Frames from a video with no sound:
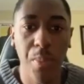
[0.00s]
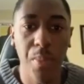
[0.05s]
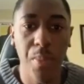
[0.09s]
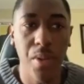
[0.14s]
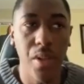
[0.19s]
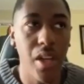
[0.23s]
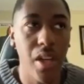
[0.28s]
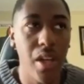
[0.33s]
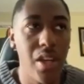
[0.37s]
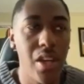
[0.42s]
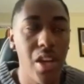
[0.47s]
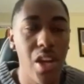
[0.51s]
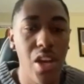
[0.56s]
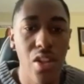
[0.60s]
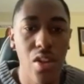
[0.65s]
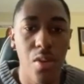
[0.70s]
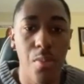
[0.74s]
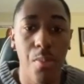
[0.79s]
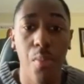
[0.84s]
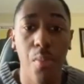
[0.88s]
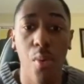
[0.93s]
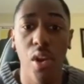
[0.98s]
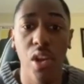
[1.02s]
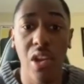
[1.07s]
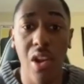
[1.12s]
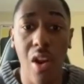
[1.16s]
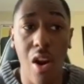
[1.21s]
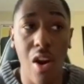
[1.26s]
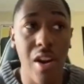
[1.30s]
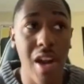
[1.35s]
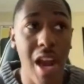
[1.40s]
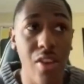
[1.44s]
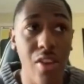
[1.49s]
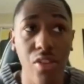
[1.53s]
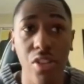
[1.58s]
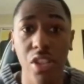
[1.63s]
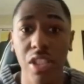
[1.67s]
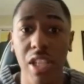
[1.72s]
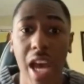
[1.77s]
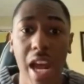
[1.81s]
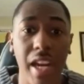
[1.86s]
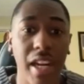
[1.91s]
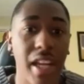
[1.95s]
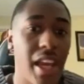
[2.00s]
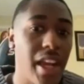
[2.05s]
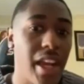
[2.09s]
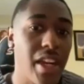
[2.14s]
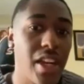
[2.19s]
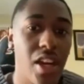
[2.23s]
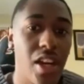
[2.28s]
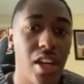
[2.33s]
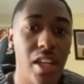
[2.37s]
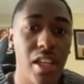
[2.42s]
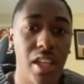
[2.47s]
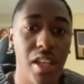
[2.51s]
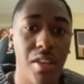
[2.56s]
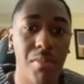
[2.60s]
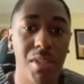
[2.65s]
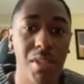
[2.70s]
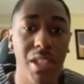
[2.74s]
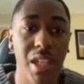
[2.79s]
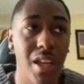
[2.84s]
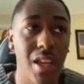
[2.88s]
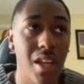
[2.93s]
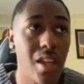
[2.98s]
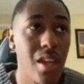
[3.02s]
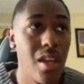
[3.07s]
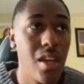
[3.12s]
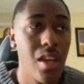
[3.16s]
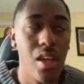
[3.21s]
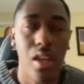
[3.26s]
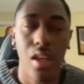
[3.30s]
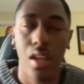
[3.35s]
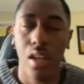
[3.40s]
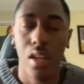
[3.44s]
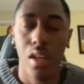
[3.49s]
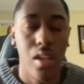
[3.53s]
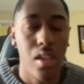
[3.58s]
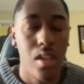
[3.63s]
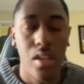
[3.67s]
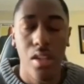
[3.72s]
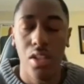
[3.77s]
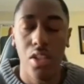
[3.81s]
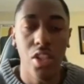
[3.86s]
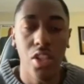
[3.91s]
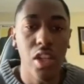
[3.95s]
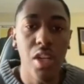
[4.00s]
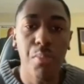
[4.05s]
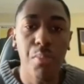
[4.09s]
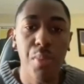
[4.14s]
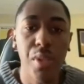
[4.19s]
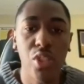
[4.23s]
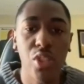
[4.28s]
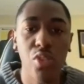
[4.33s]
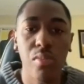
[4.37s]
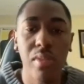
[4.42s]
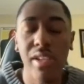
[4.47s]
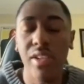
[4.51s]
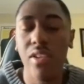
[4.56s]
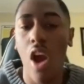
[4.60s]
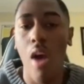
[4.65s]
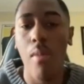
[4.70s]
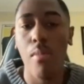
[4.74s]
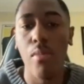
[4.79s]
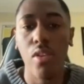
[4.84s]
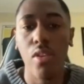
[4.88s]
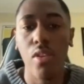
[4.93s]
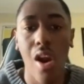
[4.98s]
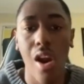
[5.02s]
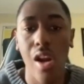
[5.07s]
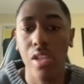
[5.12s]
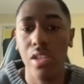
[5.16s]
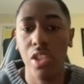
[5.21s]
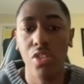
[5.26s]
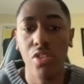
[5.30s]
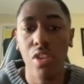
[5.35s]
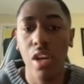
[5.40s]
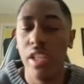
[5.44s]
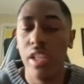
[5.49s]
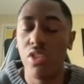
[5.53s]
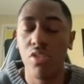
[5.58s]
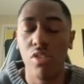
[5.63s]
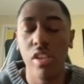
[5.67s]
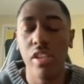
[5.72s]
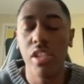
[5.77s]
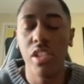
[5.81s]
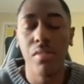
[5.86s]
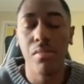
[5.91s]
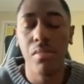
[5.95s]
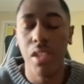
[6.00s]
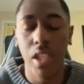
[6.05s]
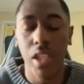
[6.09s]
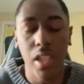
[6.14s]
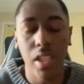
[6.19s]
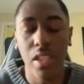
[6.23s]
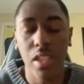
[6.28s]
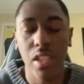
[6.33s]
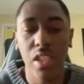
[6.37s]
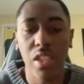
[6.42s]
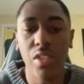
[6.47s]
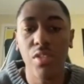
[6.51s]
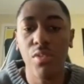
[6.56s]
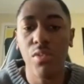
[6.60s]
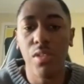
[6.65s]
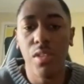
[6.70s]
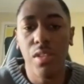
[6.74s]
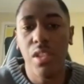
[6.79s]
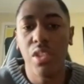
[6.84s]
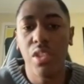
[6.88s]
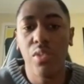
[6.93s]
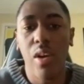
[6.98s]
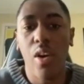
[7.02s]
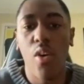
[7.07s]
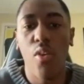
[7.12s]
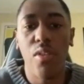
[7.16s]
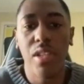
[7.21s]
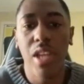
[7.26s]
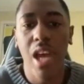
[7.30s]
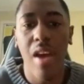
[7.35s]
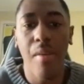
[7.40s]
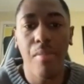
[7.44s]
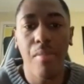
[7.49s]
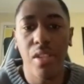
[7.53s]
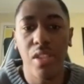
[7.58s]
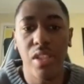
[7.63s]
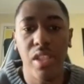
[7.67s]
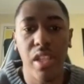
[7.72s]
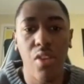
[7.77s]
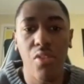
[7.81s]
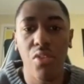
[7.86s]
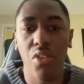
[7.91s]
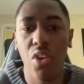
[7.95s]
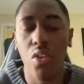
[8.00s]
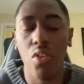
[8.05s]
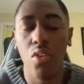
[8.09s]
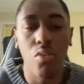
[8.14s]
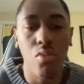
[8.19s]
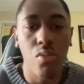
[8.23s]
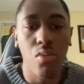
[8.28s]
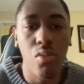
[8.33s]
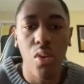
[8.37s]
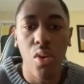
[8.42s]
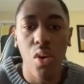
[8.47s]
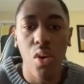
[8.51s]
put another point guard. Now you just had Cade Cunningham. It's like you're gonna put too many combo guards, and you got to trade somebody. This is what always happens. They don't know